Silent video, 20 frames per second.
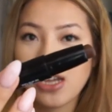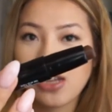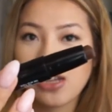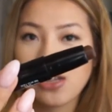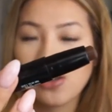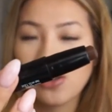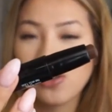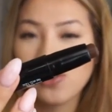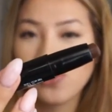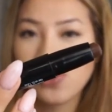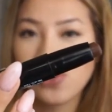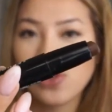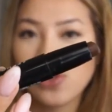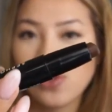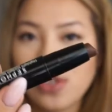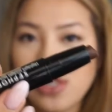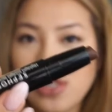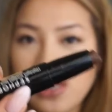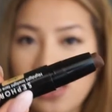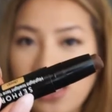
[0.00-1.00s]
contour
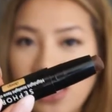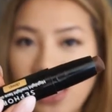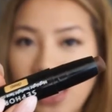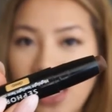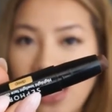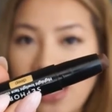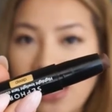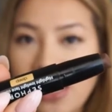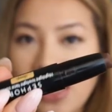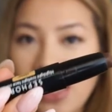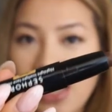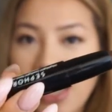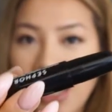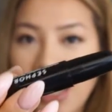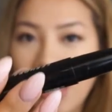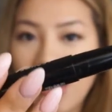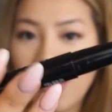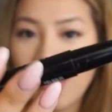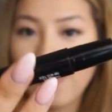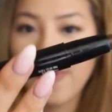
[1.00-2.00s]
duo stick and I
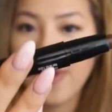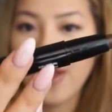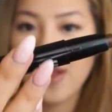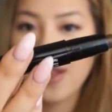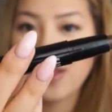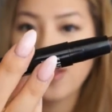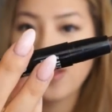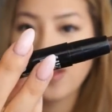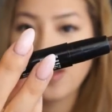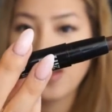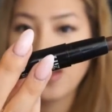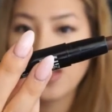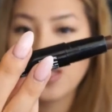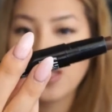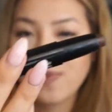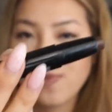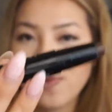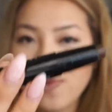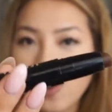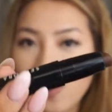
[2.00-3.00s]
have the
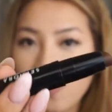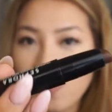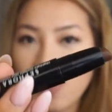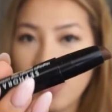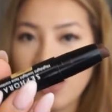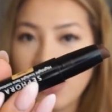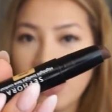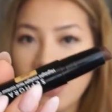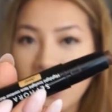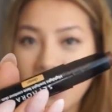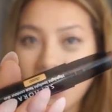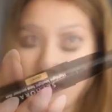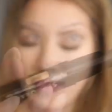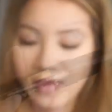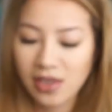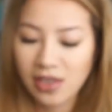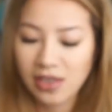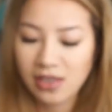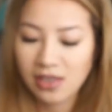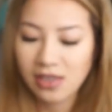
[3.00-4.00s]
Sephora one. I've
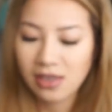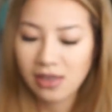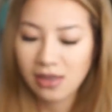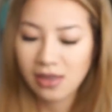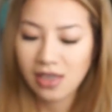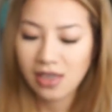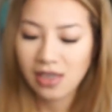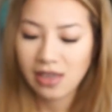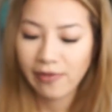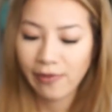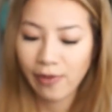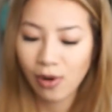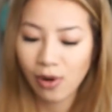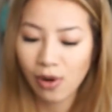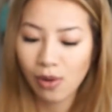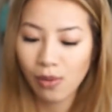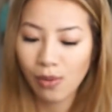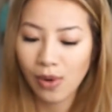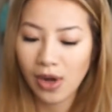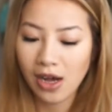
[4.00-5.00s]
been using this for
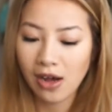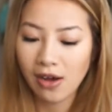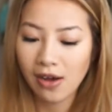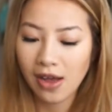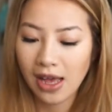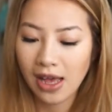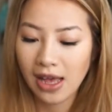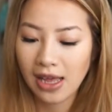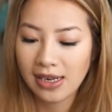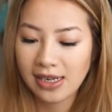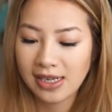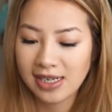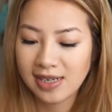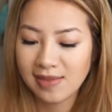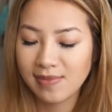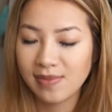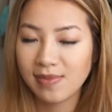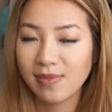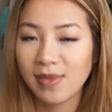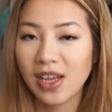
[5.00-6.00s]
a while,
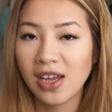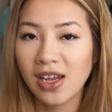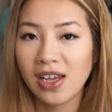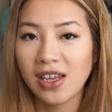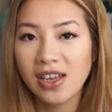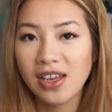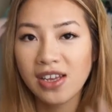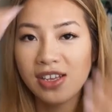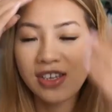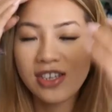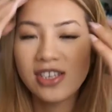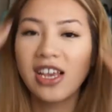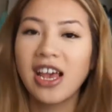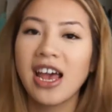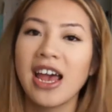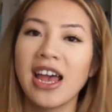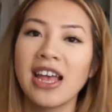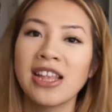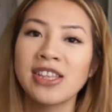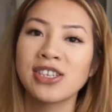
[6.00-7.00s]
and you can use your
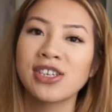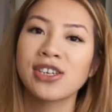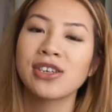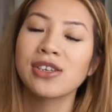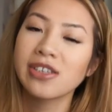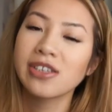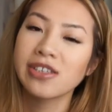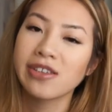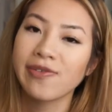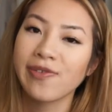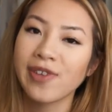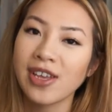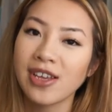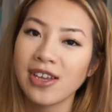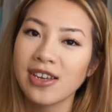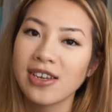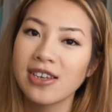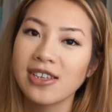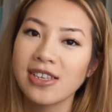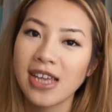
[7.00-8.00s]
hands, you can use
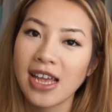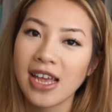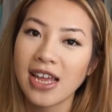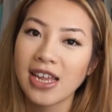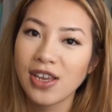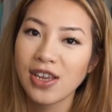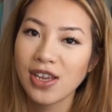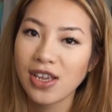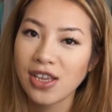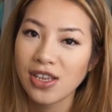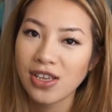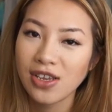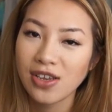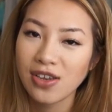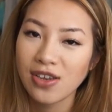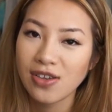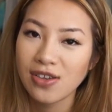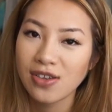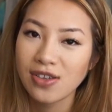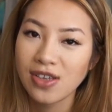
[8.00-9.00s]
fingers, and you can
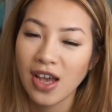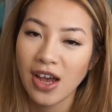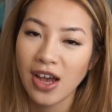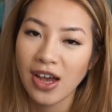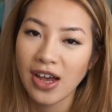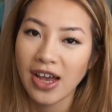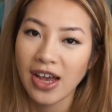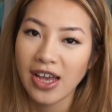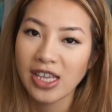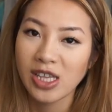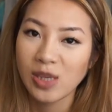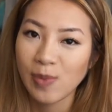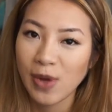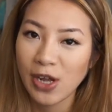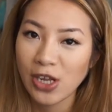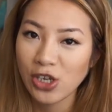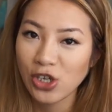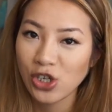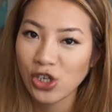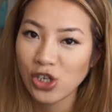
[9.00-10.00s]
use a
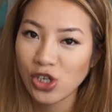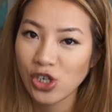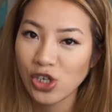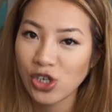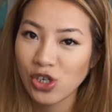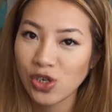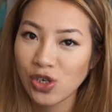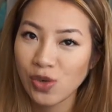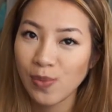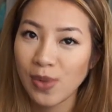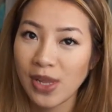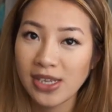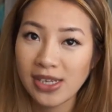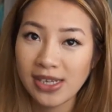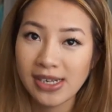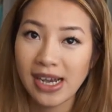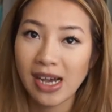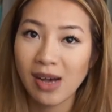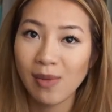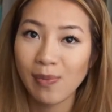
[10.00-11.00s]
sponge to blend
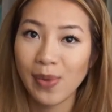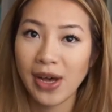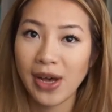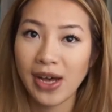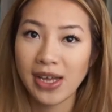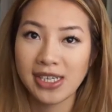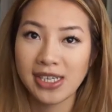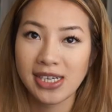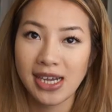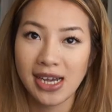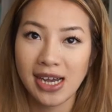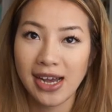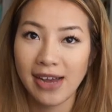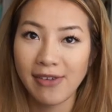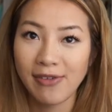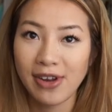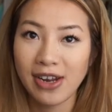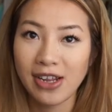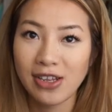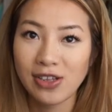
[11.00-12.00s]
it out, but I
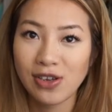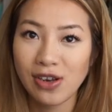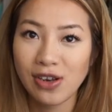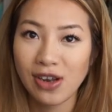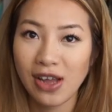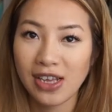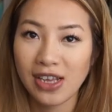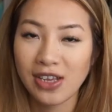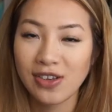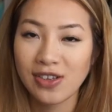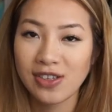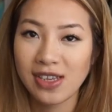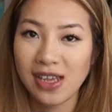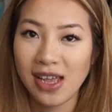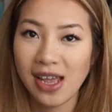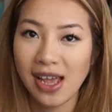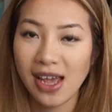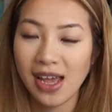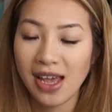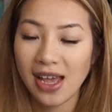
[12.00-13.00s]
really do like using